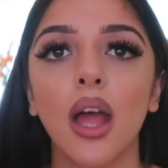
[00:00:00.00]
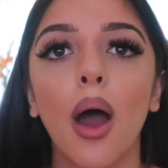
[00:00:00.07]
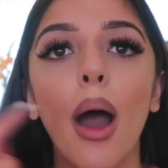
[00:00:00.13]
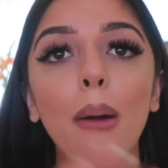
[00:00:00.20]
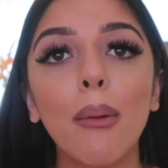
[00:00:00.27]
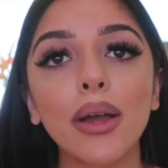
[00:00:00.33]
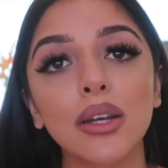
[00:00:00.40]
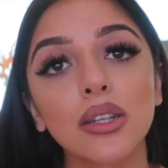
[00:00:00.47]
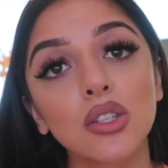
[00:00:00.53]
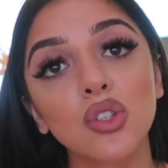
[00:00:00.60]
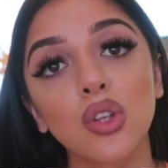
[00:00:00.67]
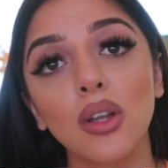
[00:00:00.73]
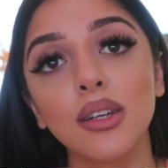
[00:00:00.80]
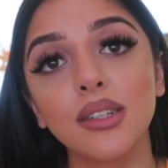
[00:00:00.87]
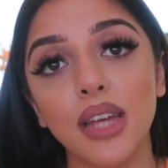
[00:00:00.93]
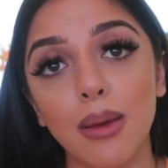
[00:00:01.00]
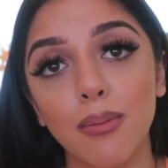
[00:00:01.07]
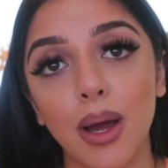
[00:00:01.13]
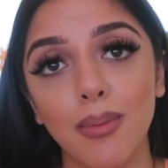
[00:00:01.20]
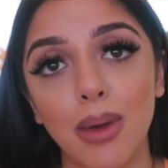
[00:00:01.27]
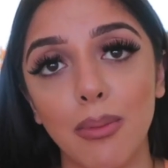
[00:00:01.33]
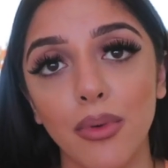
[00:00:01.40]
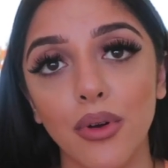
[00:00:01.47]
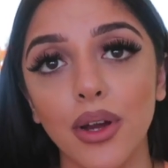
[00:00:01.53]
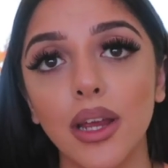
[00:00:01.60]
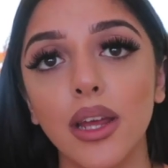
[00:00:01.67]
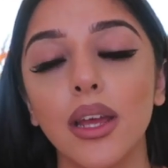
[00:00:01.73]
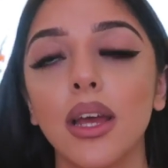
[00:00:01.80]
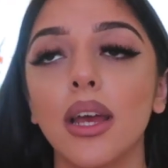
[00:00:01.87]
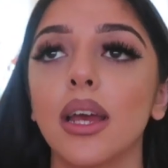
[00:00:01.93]
Now, how I consolidate my
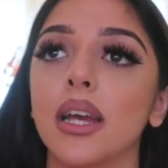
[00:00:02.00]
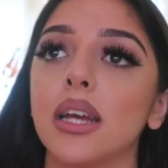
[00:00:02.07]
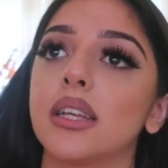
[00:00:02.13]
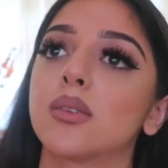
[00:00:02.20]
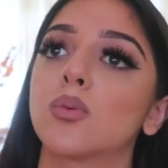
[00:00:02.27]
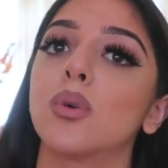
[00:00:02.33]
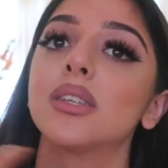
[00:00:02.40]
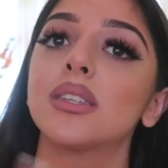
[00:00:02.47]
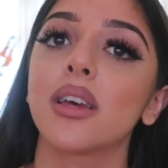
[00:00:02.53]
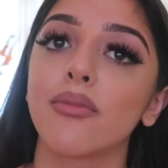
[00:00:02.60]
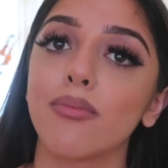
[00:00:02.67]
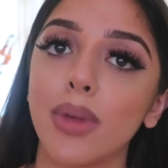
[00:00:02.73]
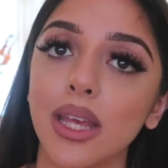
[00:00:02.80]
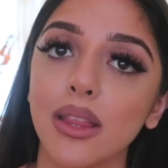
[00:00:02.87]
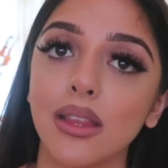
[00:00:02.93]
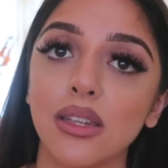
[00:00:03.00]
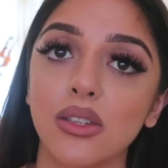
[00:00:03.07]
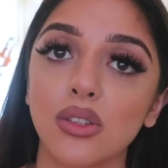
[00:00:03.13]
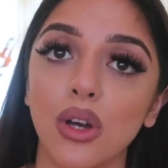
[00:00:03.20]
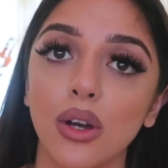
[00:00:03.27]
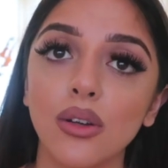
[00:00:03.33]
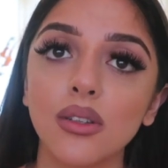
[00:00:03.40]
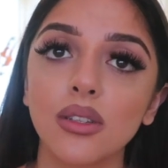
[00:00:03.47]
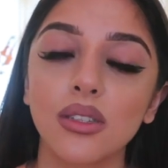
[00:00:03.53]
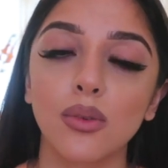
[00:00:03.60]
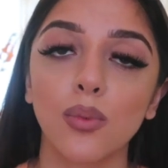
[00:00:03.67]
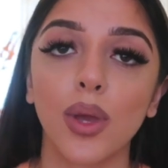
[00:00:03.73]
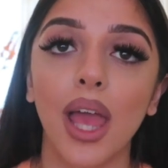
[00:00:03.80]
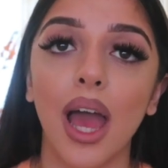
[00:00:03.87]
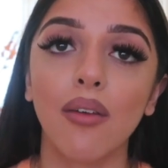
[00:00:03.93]
memory is, once I've made these
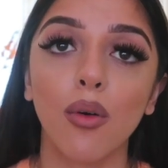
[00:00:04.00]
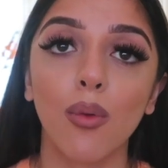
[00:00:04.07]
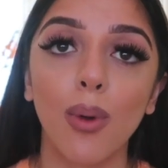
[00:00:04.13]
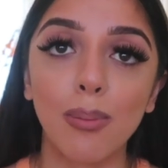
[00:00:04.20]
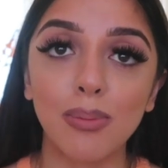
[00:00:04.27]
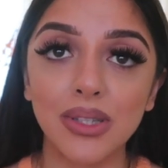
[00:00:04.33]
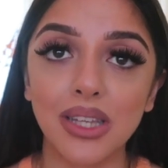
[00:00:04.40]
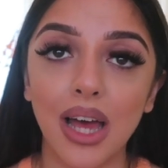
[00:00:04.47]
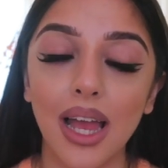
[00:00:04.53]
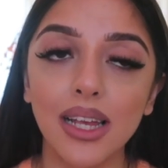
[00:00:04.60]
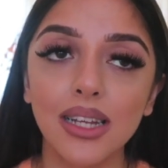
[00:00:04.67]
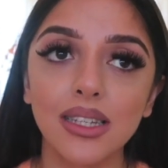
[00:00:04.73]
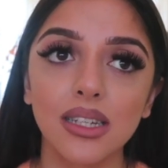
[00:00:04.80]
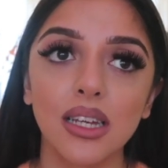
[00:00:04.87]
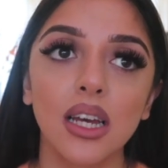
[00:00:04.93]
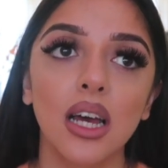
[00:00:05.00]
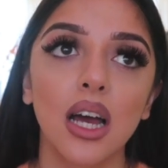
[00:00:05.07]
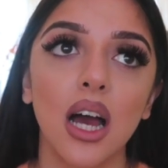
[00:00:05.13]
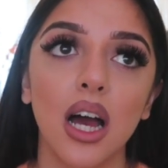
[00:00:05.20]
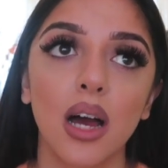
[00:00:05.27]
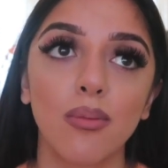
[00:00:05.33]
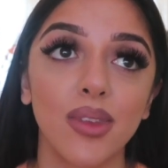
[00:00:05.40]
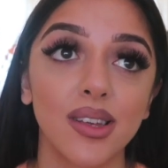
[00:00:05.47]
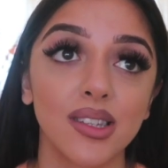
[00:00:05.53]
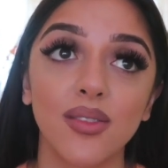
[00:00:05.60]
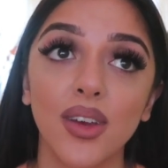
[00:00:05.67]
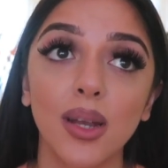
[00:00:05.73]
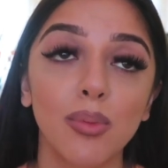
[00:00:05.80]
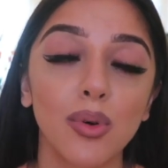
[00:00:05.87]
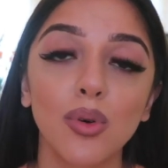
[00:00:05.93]
notes, we have a website that's
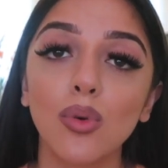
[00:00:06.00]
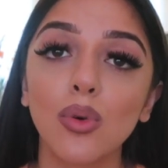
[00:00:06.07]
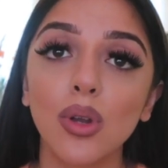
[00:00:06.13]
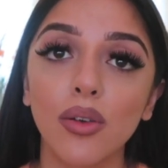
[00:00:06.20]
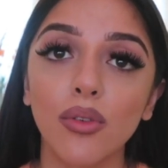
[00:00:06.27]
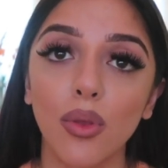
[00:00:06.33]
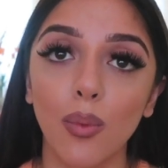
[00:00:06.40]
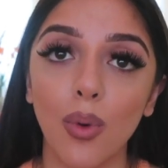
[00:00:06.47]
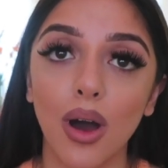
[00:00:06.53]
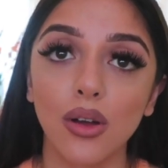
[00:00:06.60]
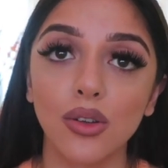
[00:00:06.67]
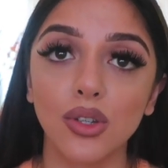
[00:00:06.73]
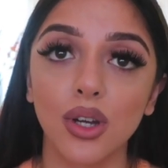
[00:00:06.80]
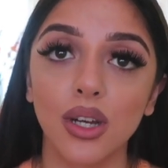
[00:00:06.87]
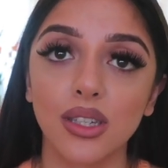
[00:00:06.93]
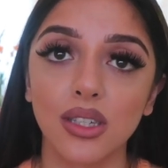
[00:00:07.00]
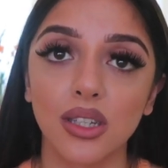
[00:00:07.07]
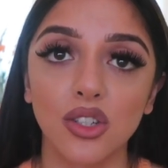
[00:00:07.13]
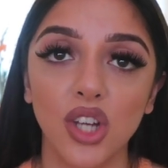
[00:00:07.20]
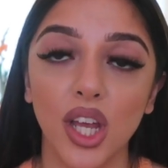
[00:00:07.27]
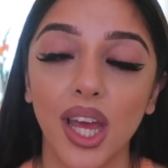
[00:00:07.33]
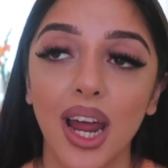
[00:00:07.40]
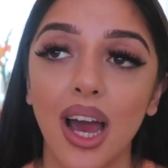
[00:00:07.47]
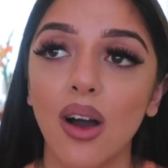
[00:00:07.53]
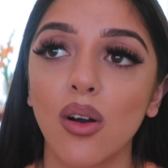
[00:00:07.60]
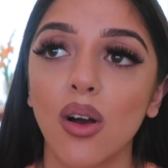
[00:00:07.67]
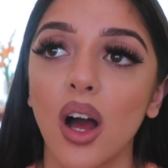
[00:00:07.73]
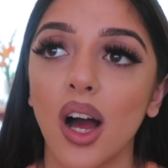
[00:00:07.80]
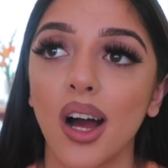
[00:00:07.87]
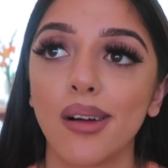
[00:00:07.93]
available all over the world. You guys can check it
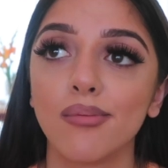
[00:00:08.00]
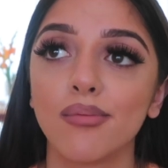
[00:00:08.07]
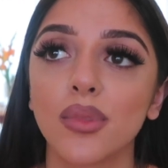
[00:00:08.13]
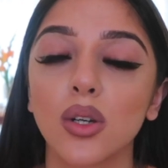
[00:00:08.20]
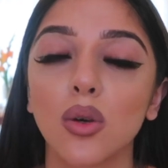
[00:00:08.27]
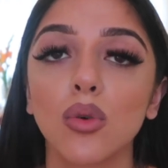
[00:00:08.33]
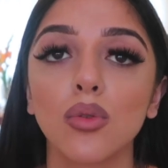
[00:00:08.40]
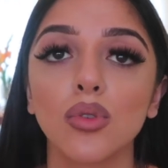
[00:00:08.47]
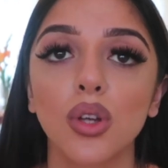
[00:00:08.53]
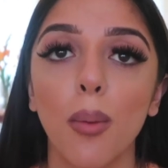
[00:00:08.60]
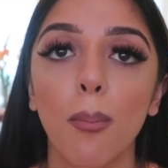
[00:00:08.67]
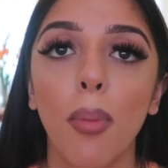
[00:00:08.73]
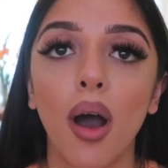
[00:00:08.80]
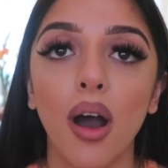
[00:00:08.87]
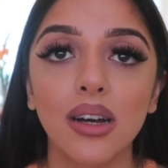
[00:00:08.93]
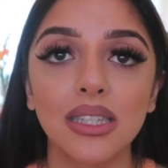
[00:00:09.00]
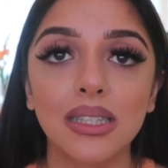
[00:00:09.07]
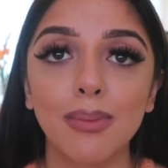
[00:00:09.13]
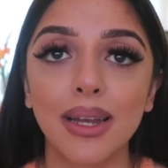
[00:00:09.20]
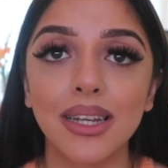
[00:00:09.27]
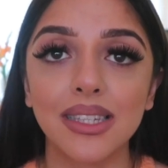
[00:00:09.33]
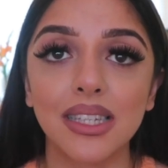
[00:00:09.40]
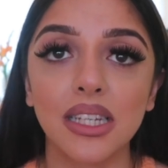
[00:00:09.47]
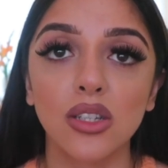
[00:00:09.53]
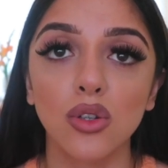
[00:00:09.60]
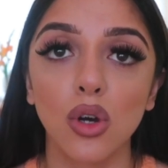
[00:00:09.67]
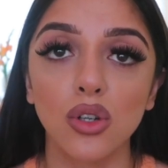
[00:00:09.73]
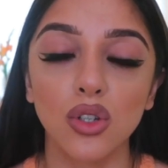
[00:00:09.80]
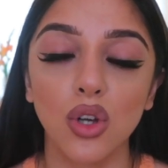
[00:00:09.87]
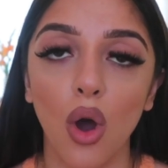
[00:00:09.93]
out, called
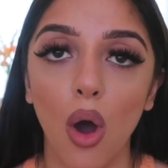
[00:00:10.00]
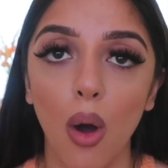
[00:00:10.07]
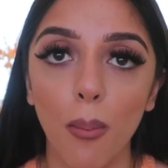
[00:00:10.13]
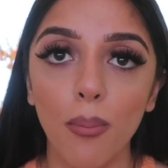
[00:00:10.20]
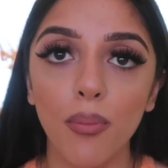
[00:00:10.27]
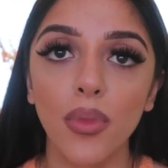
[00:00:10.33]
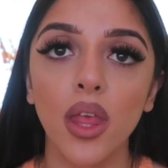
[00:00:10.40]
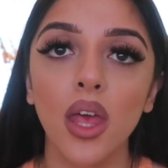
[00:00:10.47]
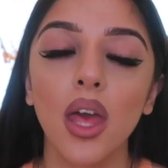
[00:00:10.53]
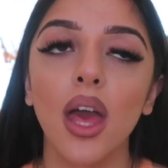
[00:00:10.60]
pastmedicine.com.